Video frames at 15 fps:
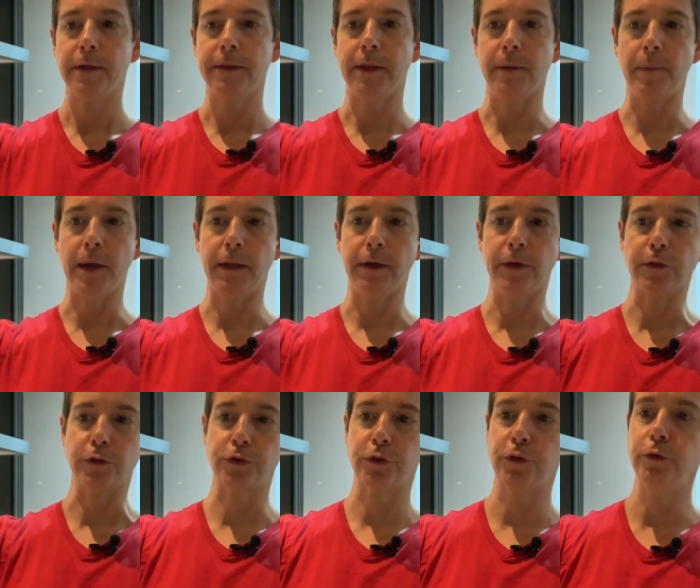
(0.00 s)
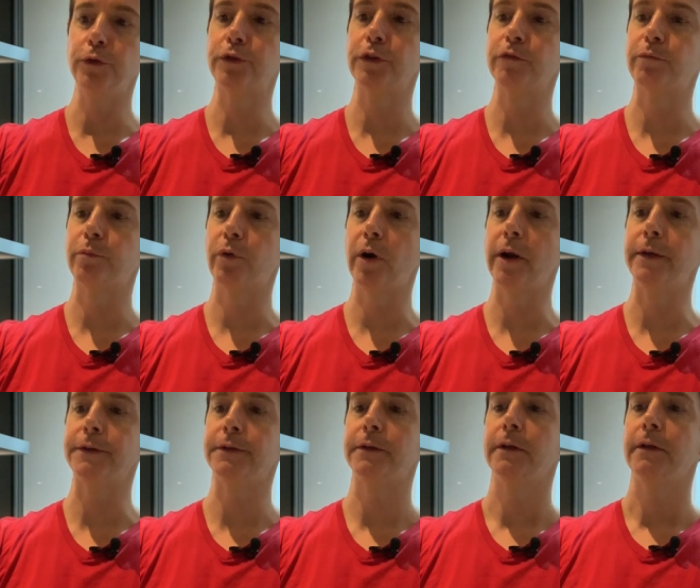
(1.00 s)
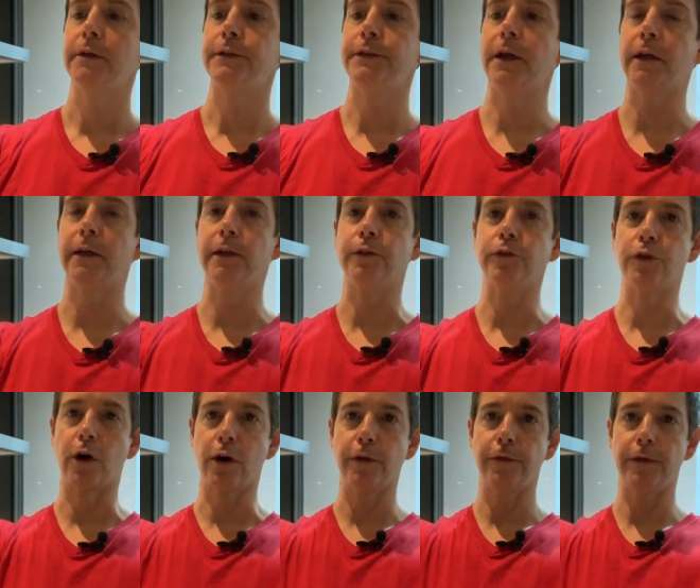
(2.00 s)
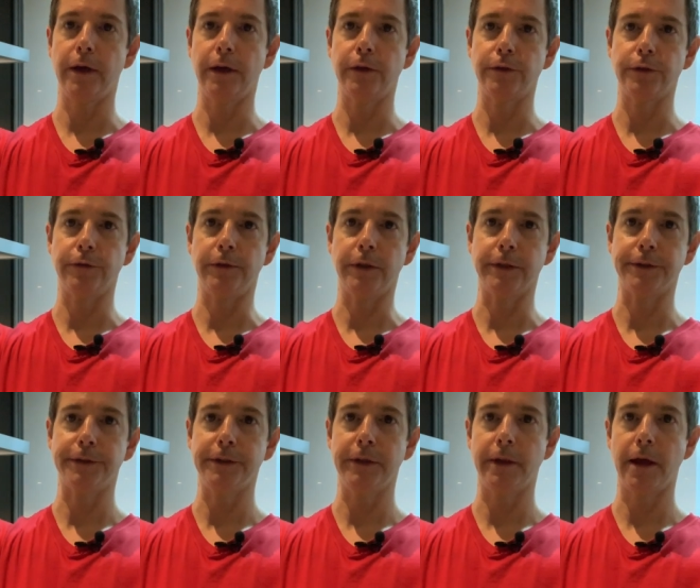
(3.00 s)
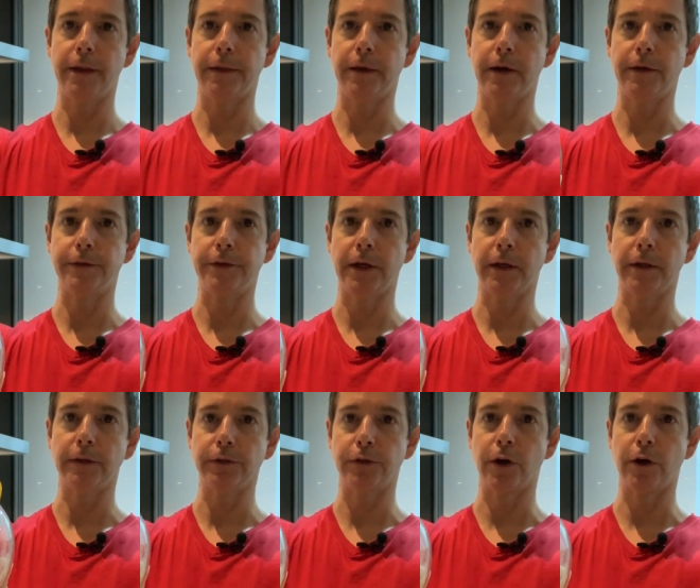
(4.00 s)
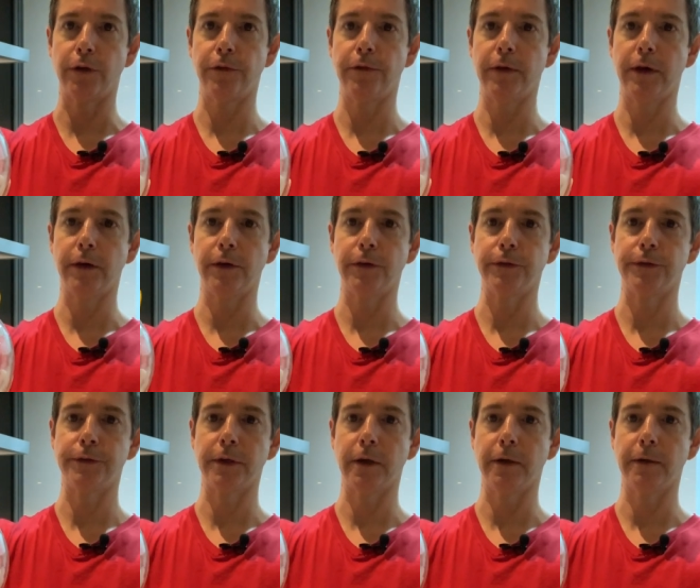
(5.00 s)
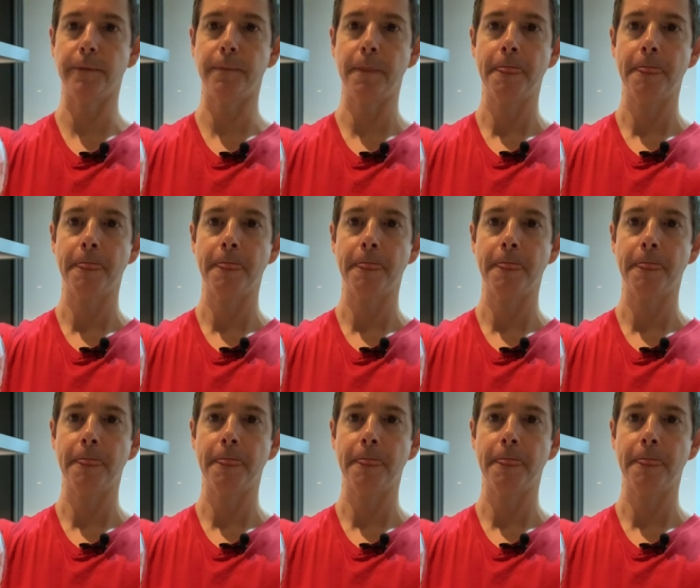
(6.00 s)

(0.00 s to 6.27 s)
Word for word: They made an exclusive print taking Darth Vader's, if you can see that there, taking Darth Vader's um,